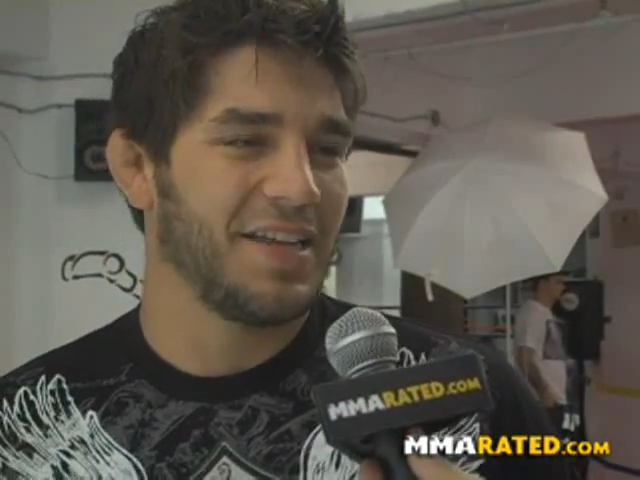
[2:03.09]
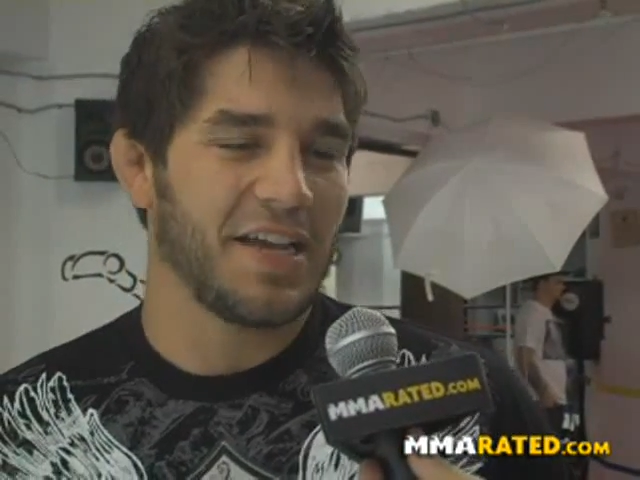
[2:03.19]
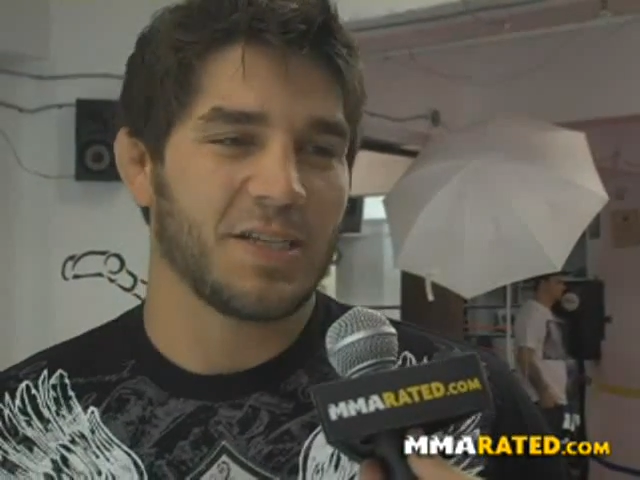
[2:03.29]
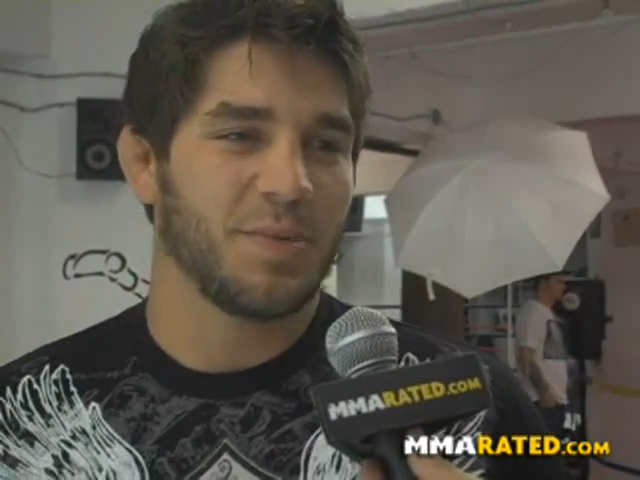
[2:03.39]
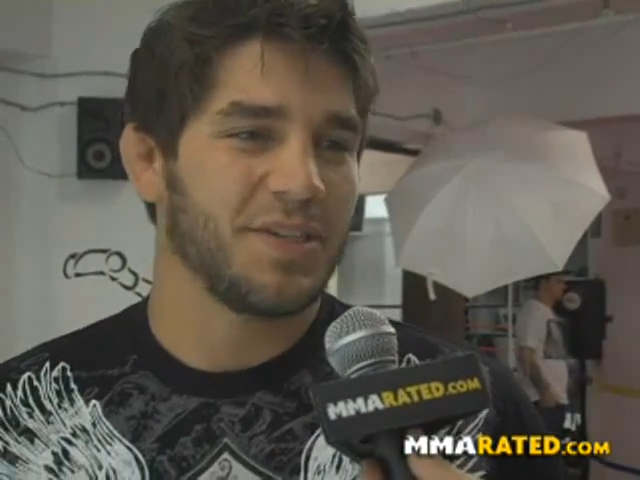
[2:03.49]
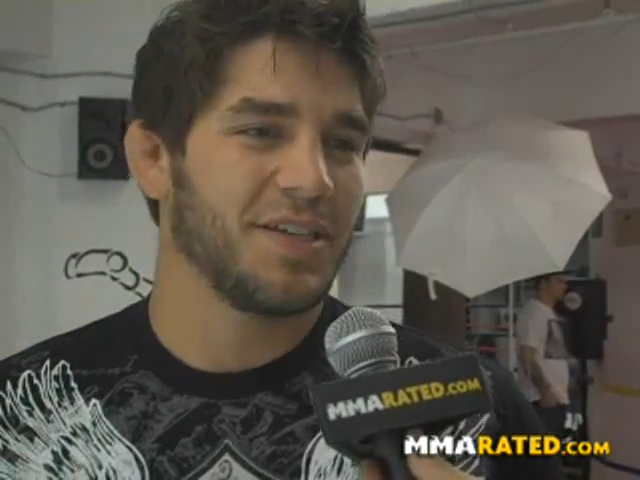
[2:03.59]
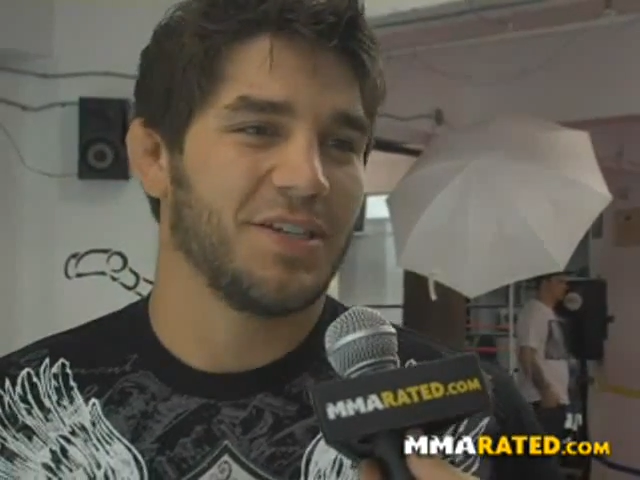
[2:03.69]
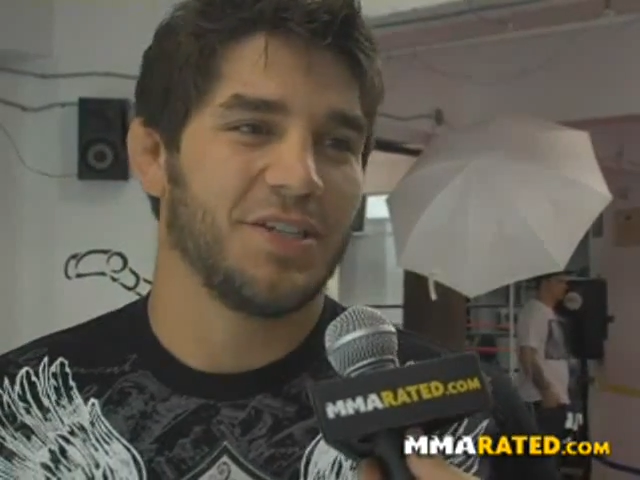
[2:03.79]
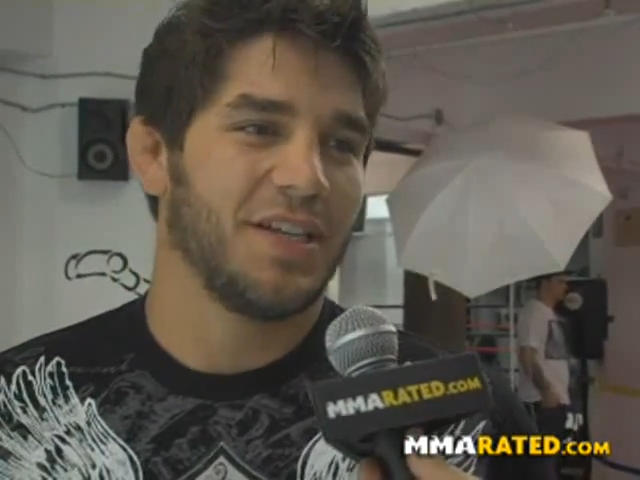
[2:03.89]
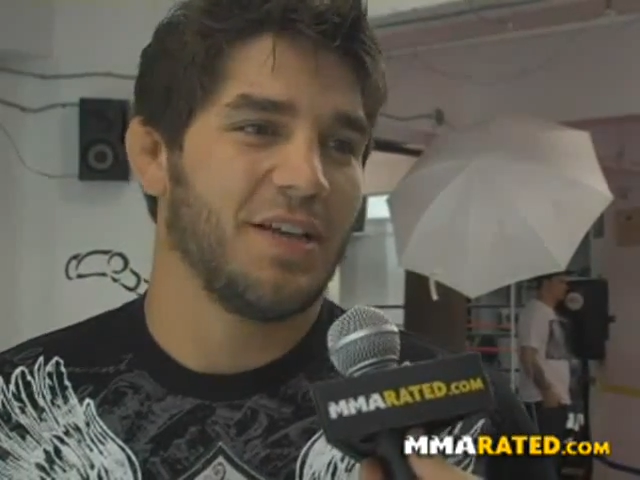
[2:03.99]
text
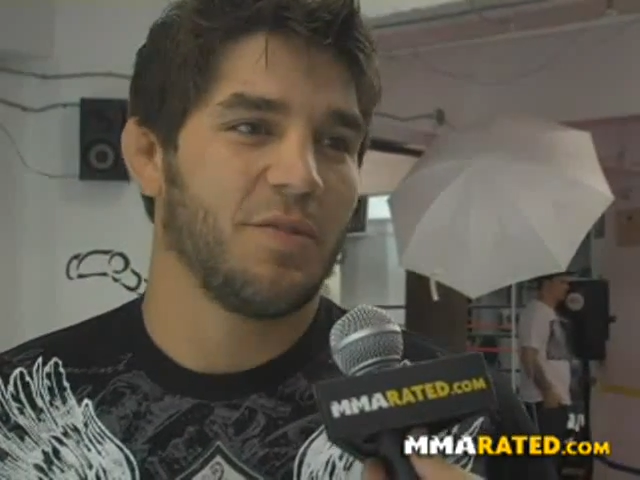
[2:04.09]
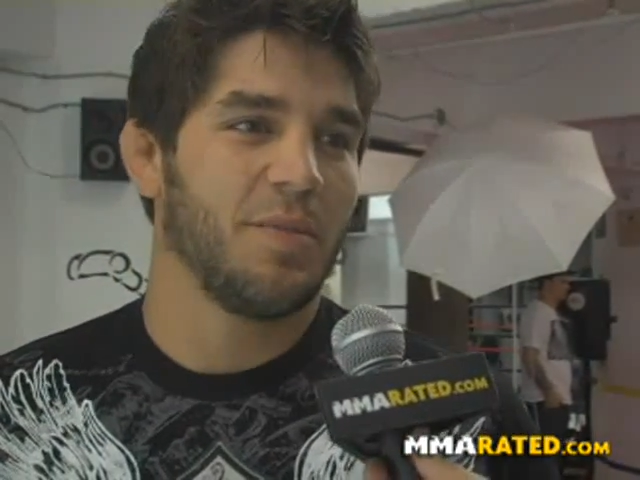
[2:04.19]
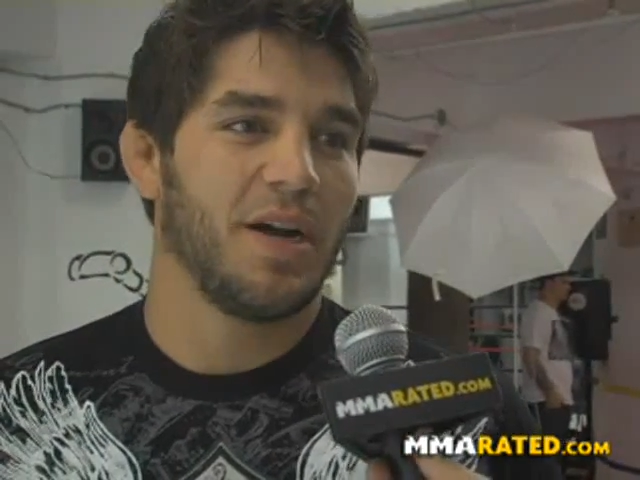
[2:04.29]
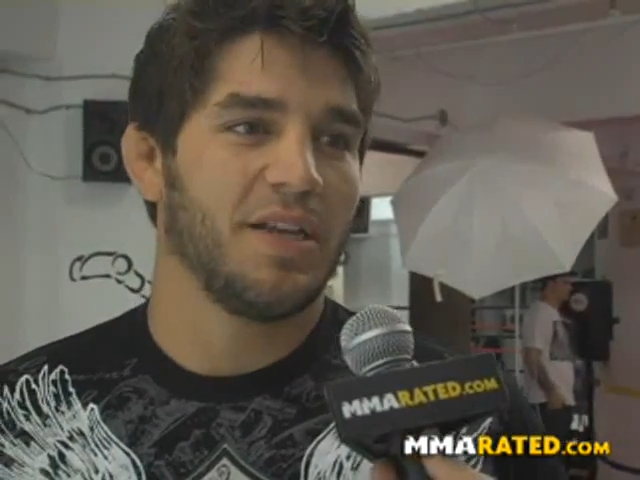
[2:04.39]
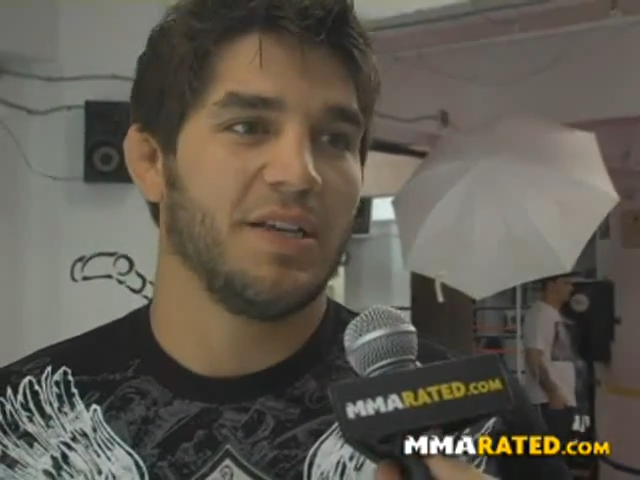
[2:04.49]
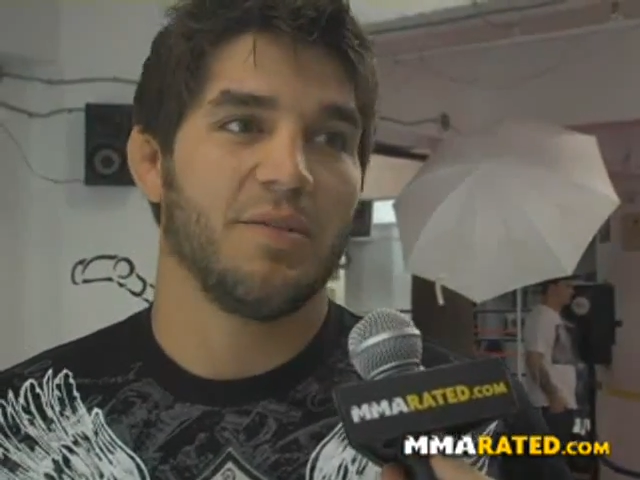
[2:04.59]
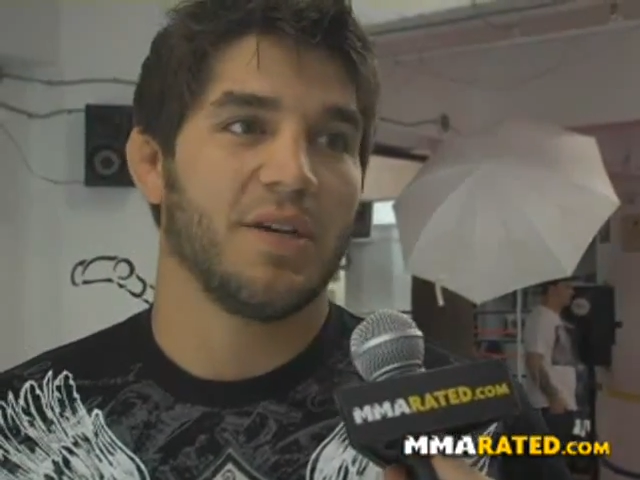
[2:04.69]
message, and everybody